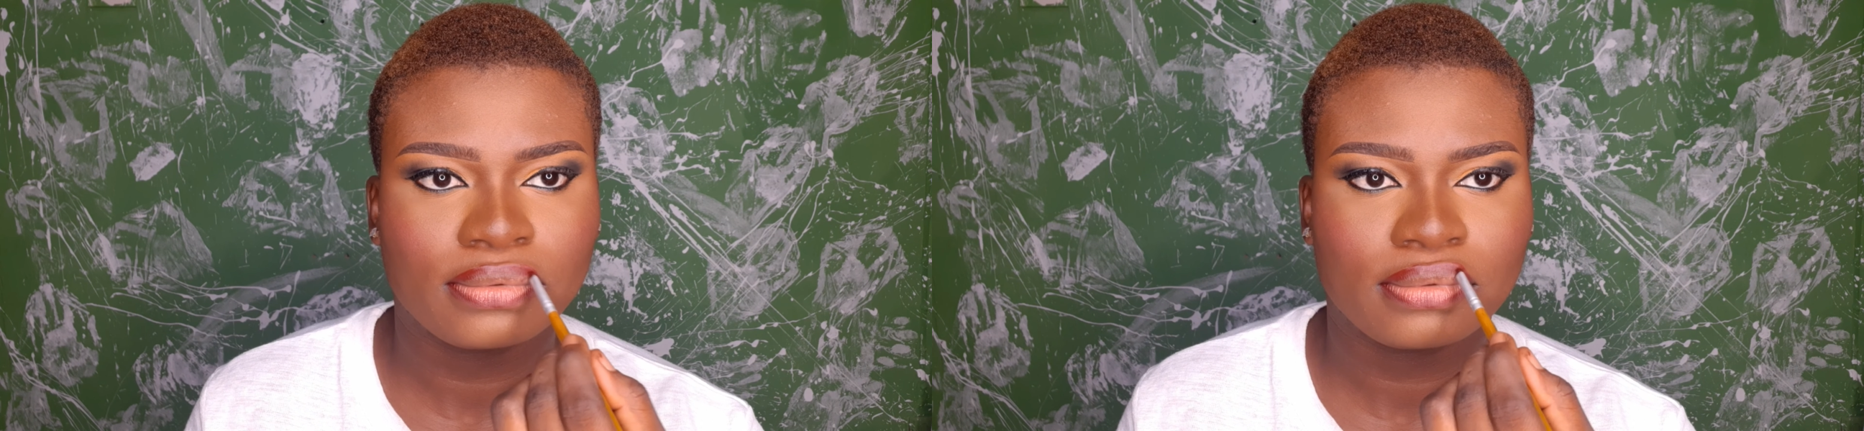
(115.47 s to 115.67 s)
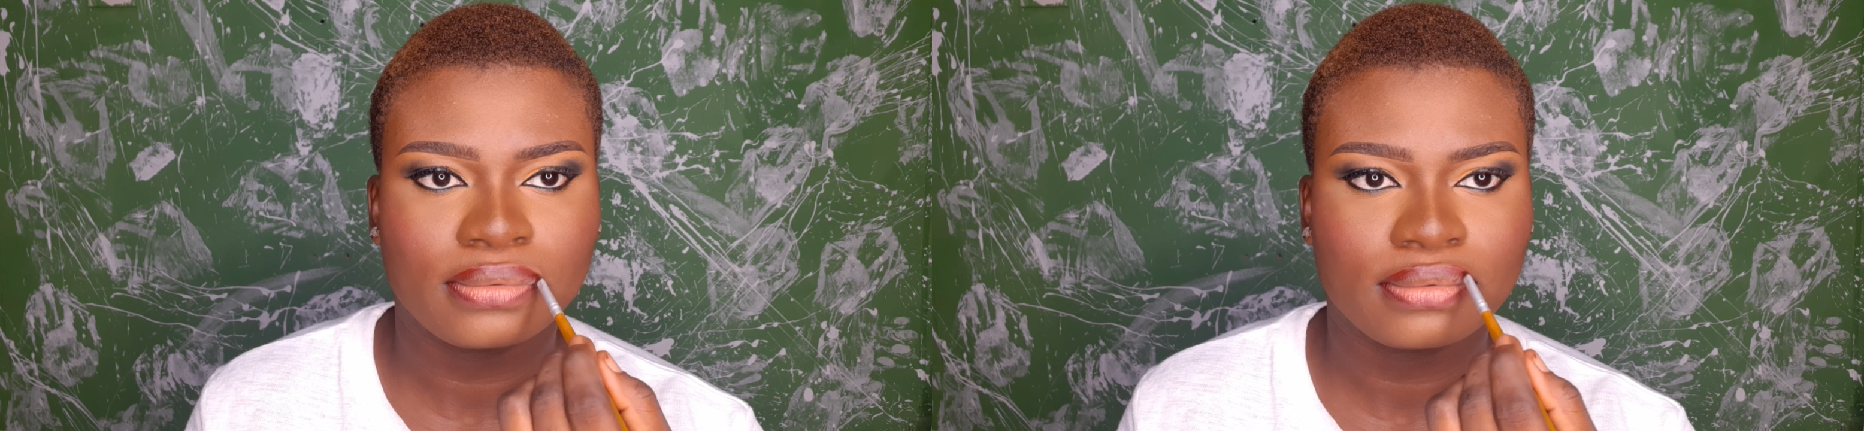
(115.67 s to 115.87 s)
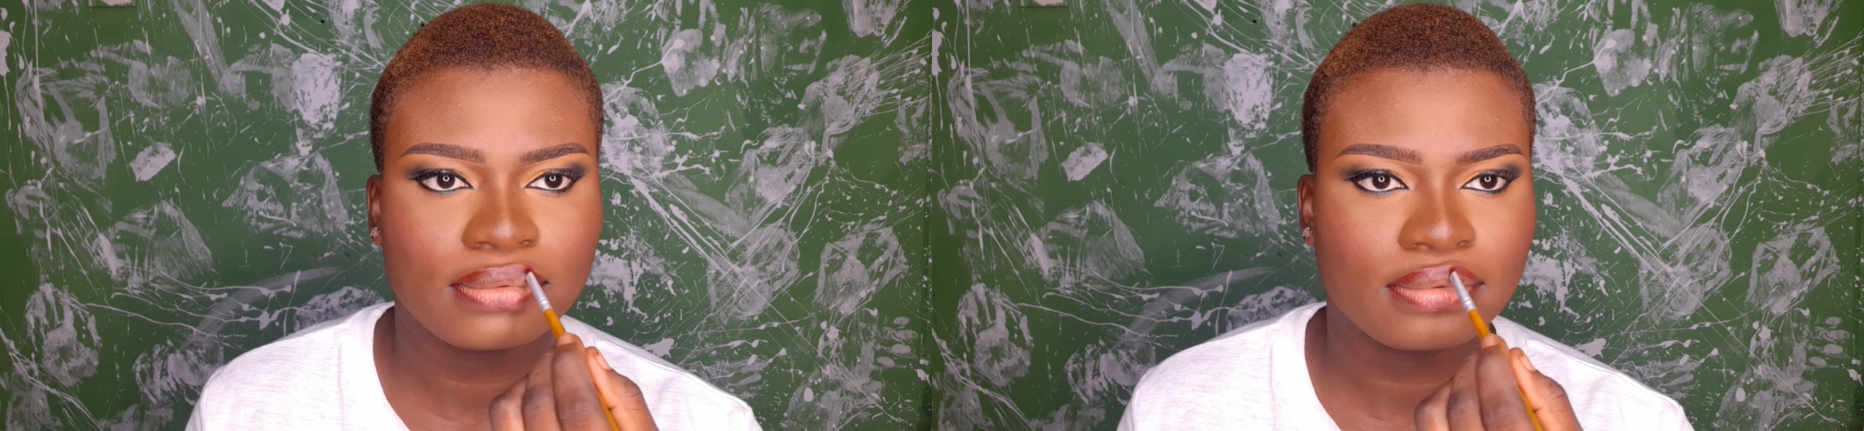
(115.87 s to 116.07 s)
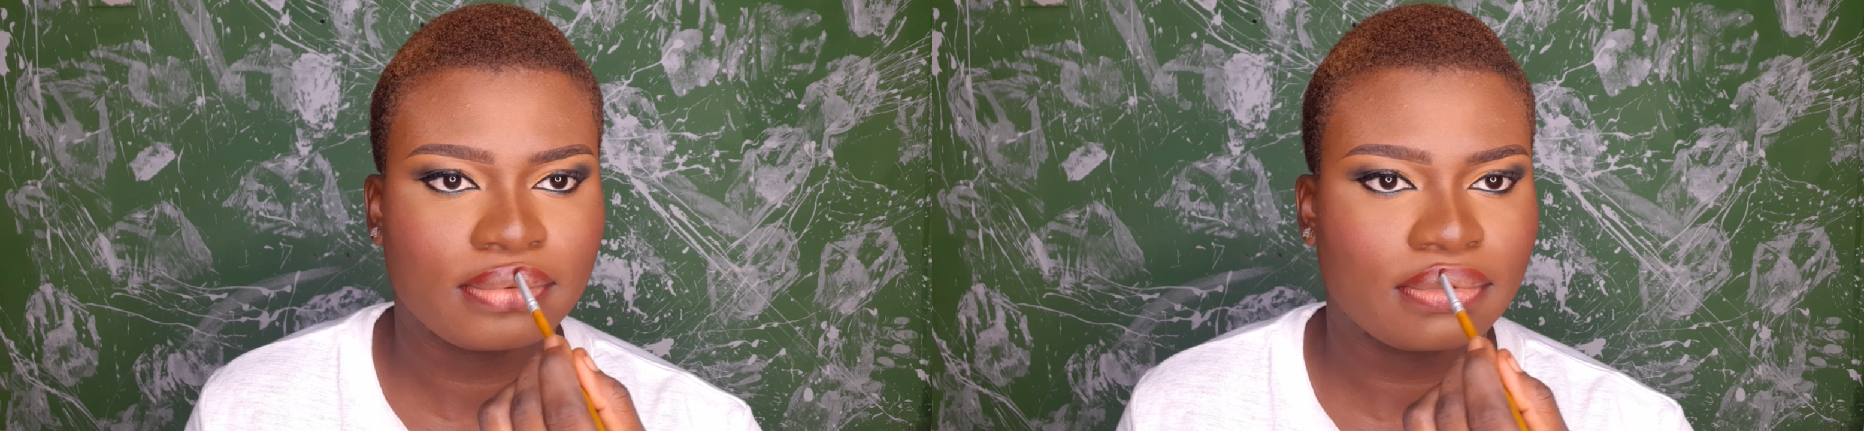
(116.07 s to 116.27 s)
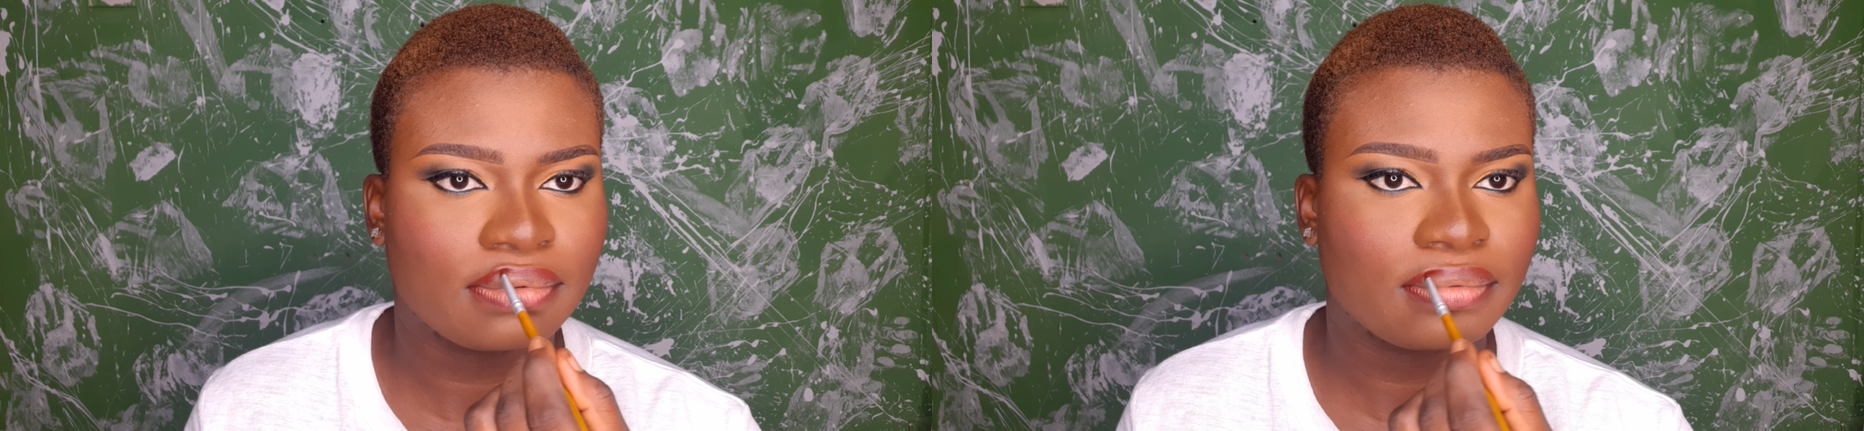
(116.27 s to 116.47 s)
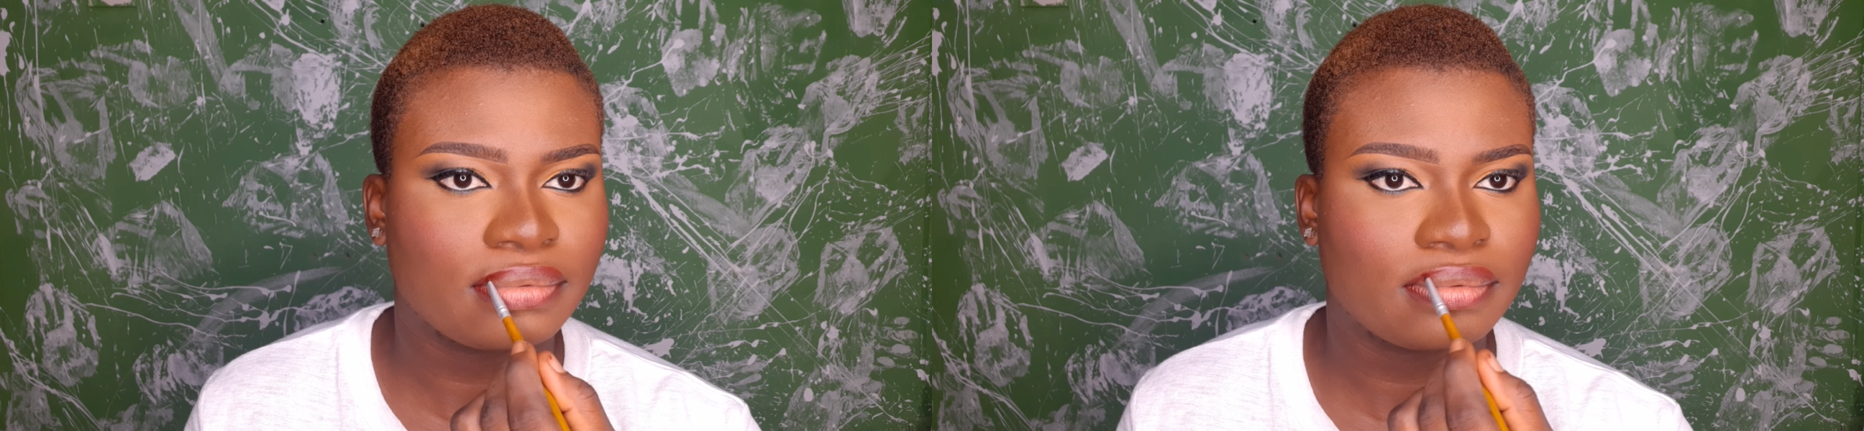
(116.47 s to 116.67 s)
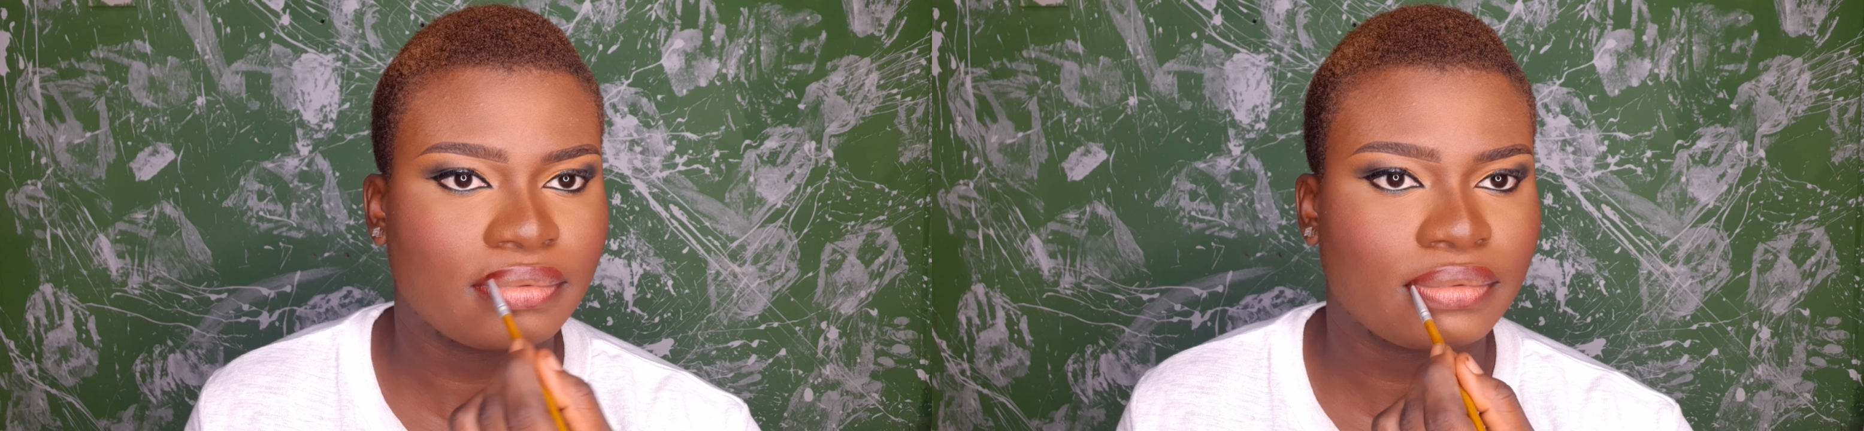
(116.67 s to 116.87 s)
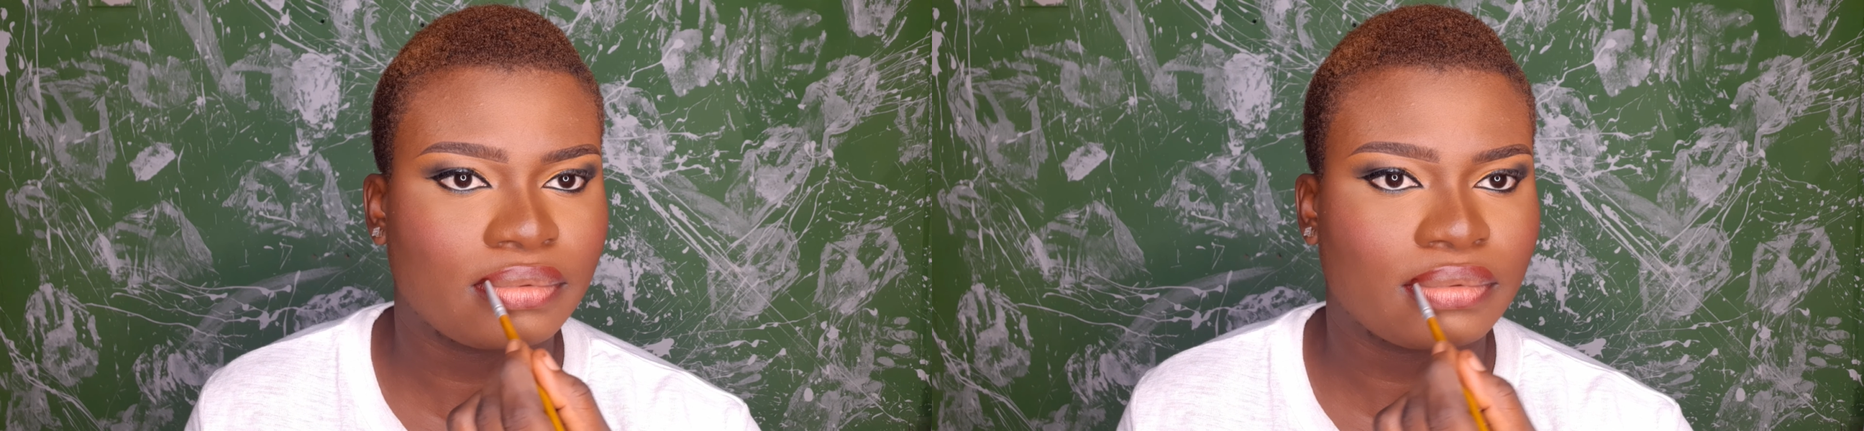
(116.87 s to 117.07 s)
but for now we're working
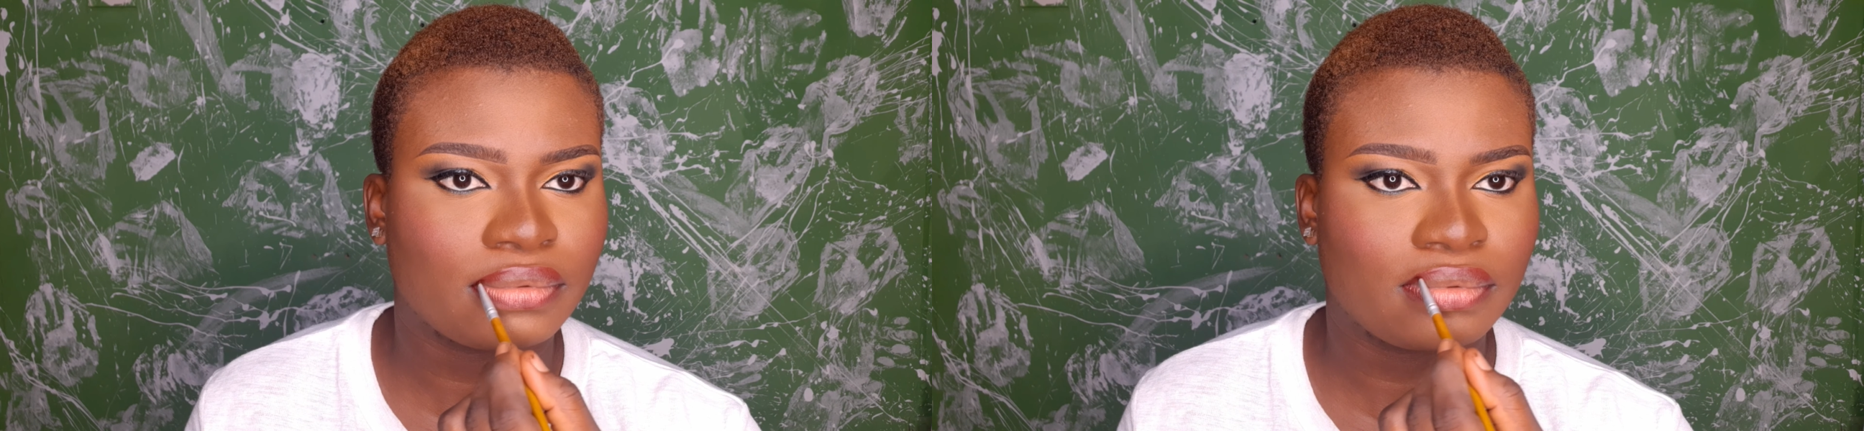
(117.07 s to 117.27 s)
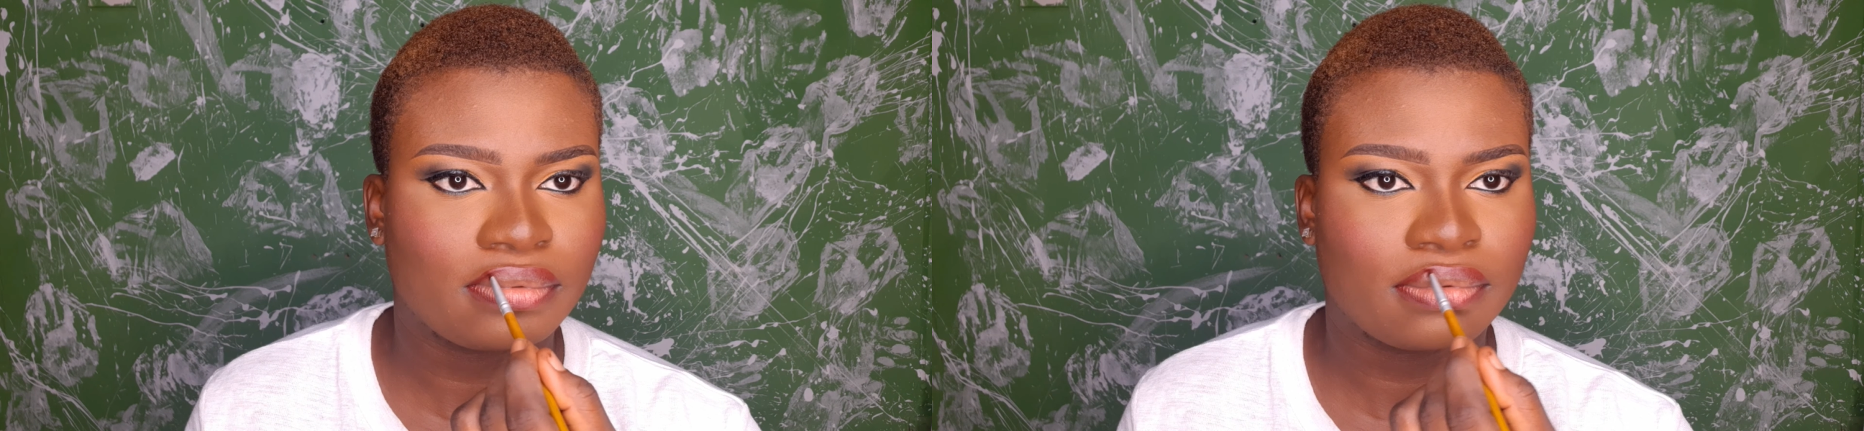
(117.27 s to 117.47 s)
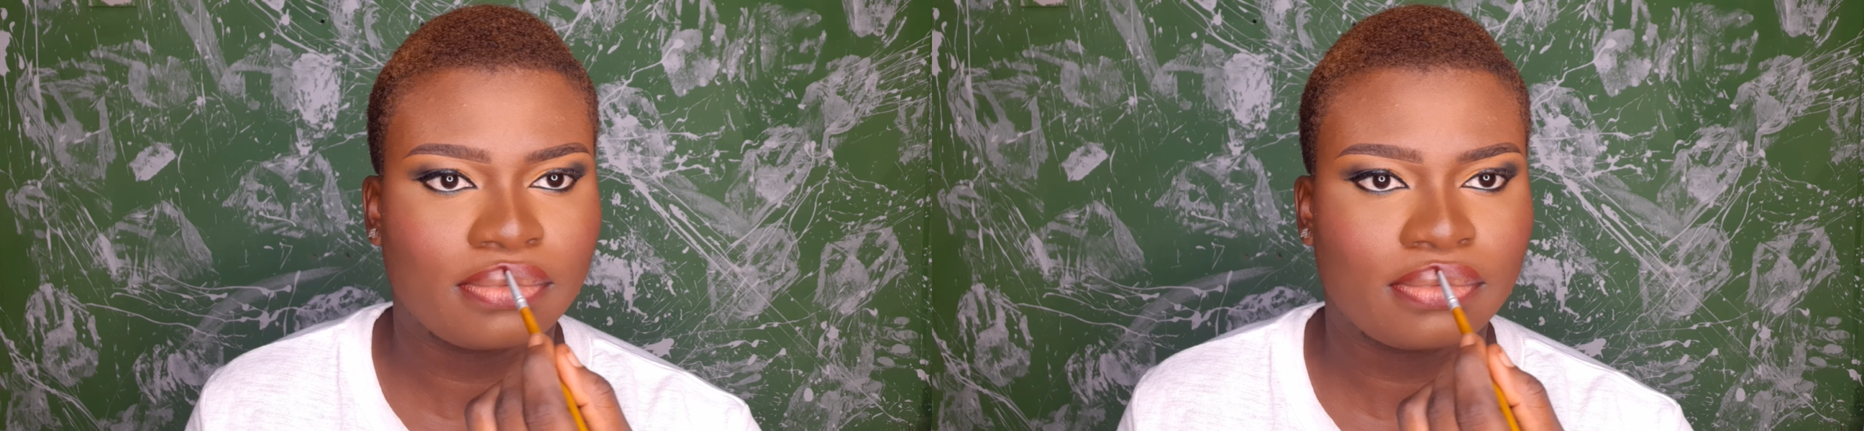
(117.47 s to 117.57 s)
with our lip size,